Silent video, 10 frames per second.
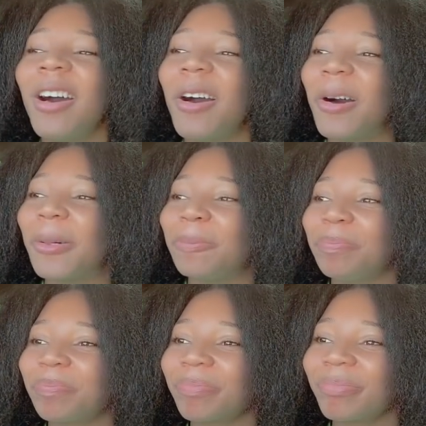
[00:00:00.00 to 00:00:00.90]

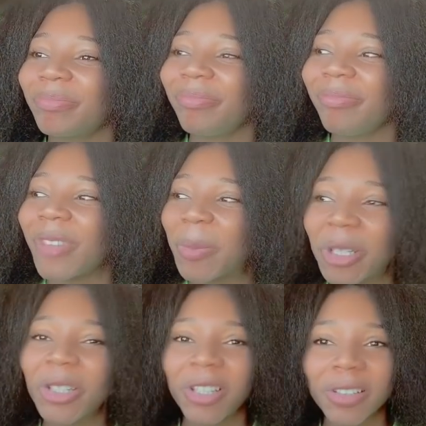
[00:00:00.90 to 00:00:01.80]
Um,
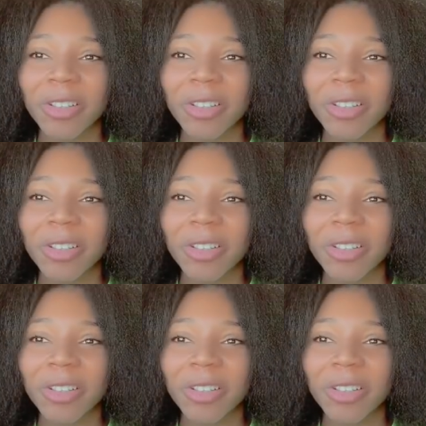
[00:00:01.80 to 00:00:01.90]
but you,